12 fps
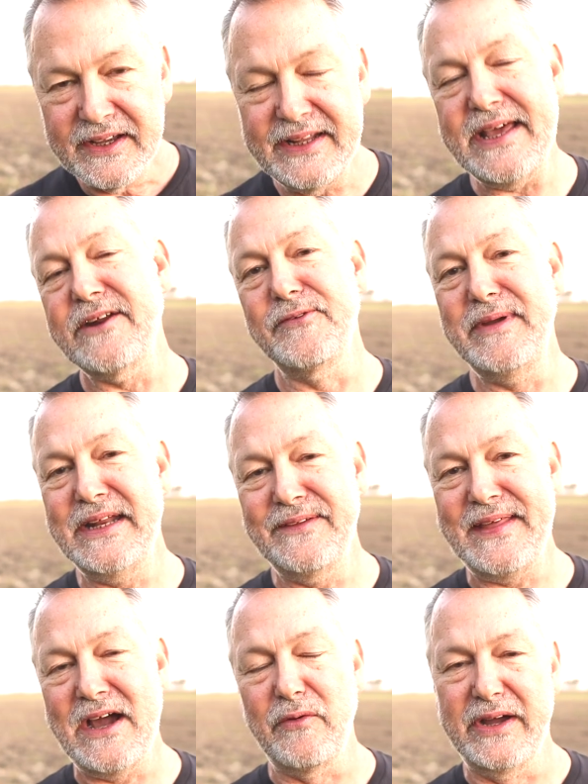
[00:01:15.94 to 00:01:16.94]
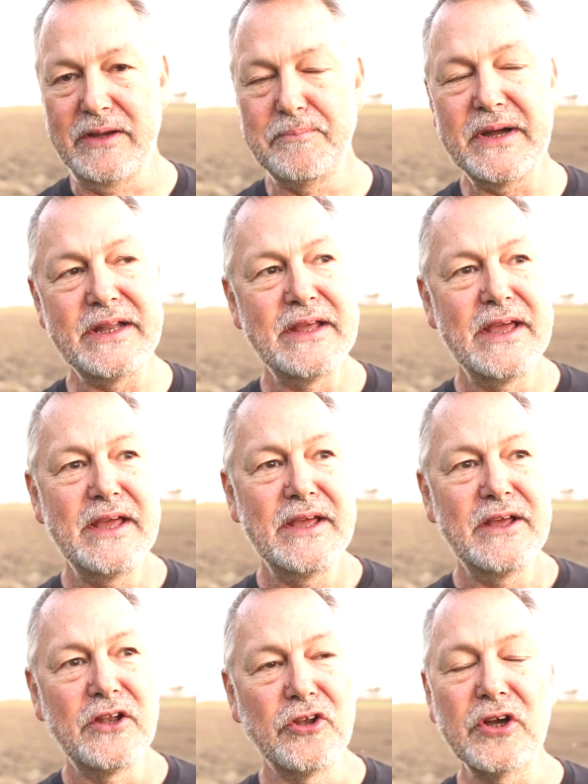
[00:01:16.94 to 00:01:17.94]
And I don't mean it that way, but
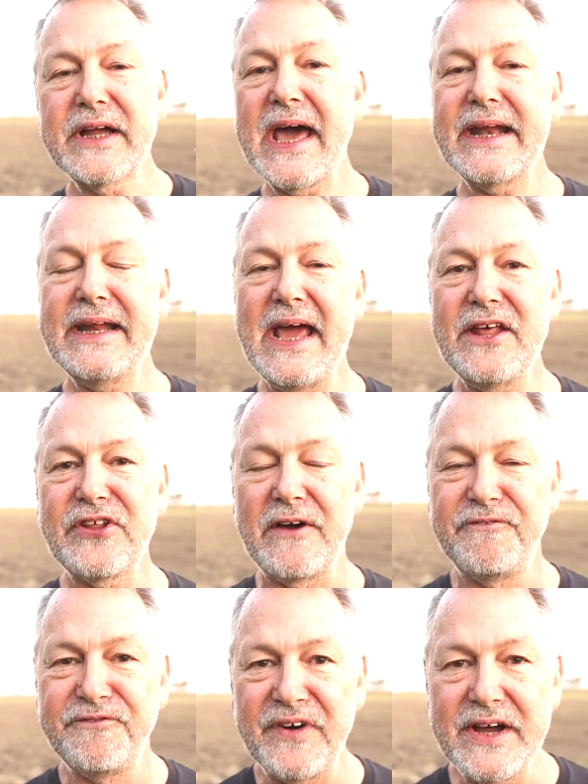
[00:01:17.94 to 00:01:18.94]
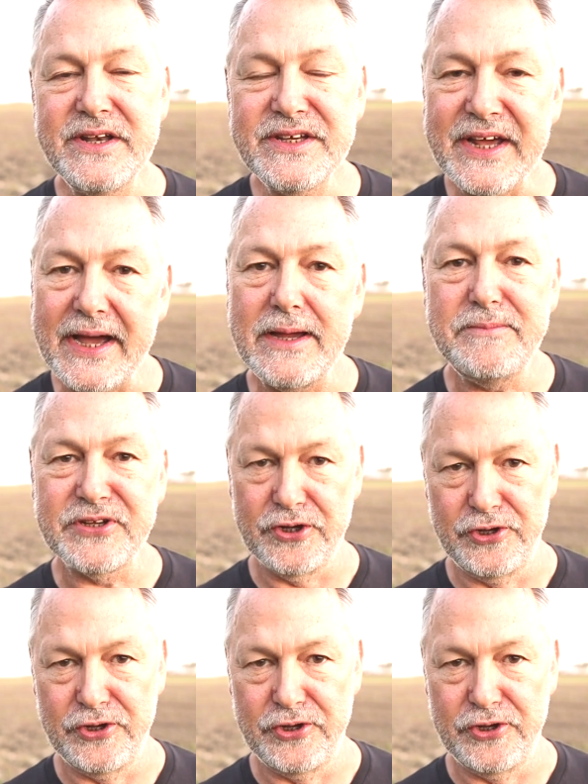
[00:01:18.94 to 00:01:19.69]
look at it as a fun time to